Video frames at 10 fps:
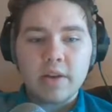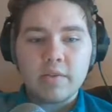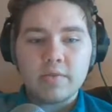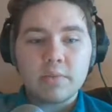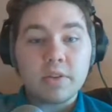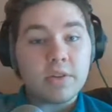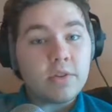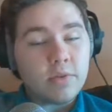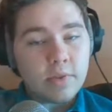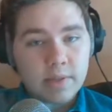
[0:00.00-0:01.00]
have something
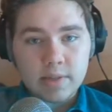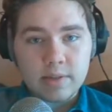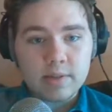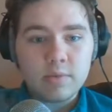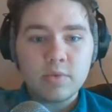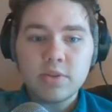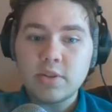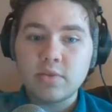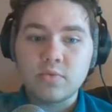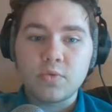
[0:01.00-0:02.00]
new in the season, which
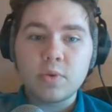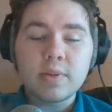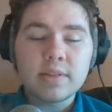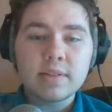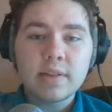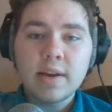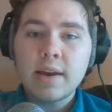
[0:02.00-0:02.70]
is ruins